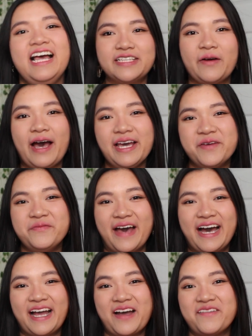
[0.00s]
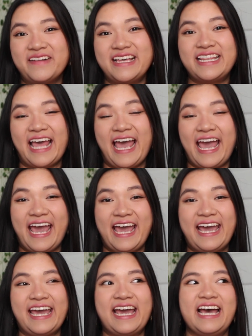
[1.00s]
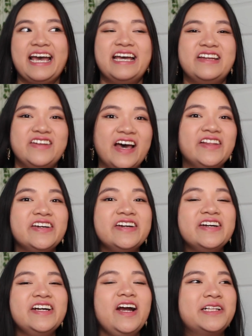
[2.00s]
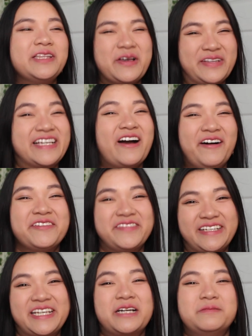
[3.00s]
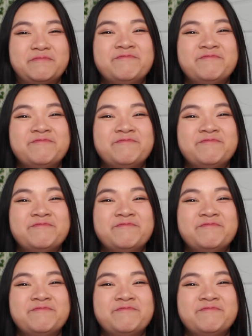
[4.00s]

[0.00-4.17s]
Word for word: So I am back with a, another clothing haul video.